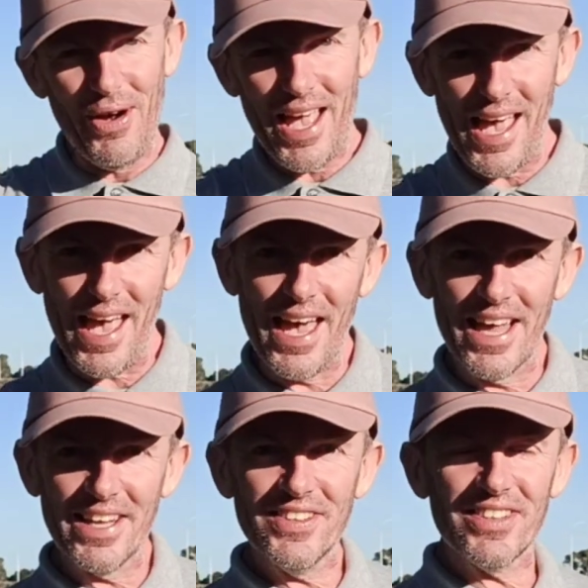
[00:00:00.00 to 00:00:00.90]

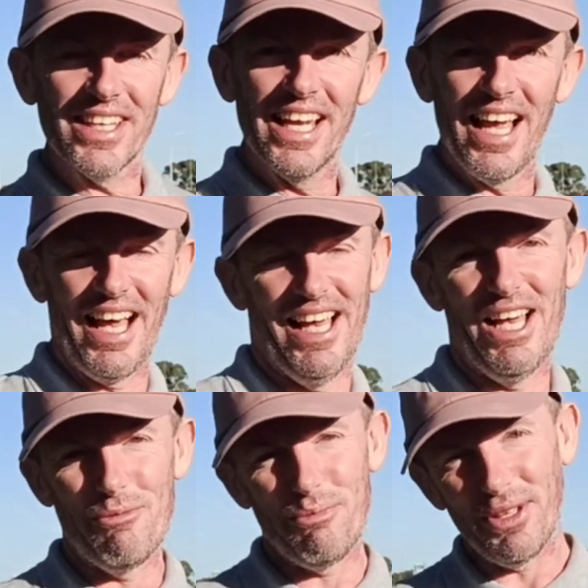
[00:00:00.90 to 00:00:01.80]
hand,
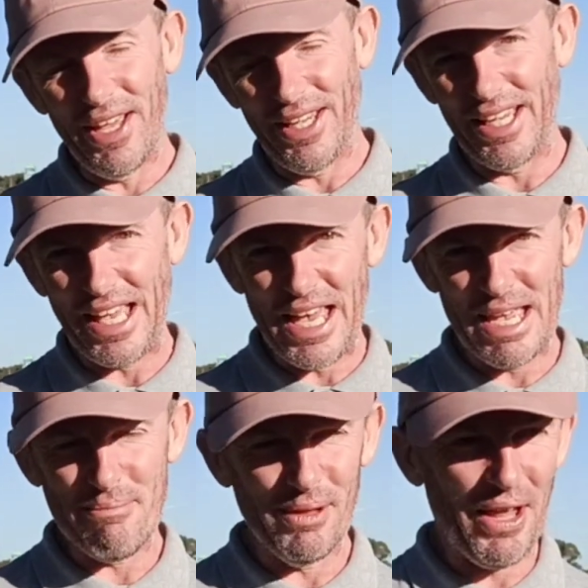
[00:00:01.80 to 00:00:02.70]
playing a
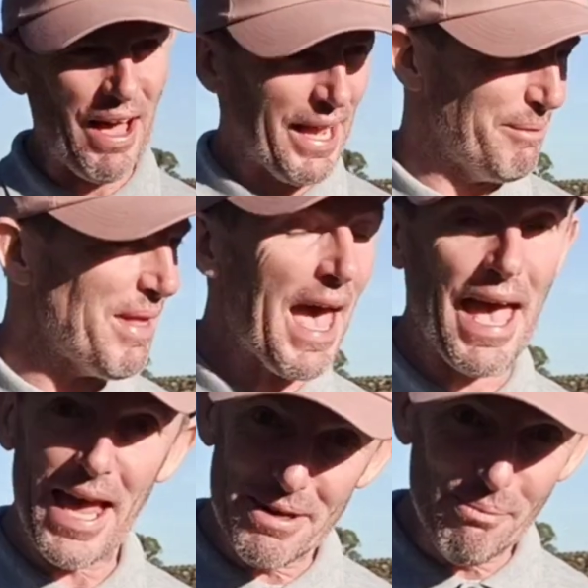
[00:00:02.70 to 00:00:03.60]
game like
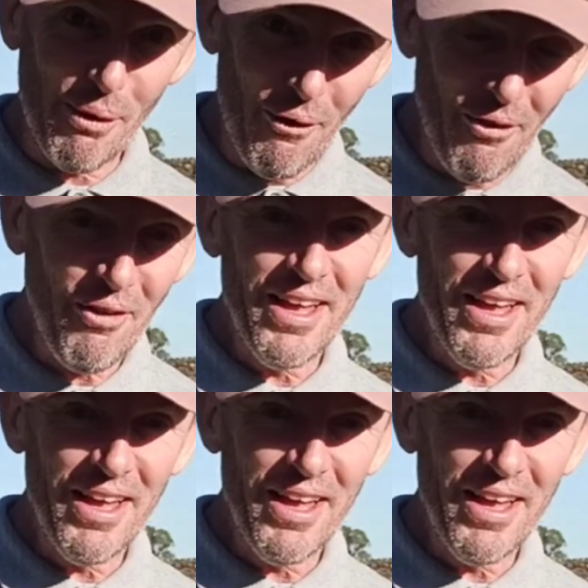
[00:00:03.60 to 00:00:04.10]
handball,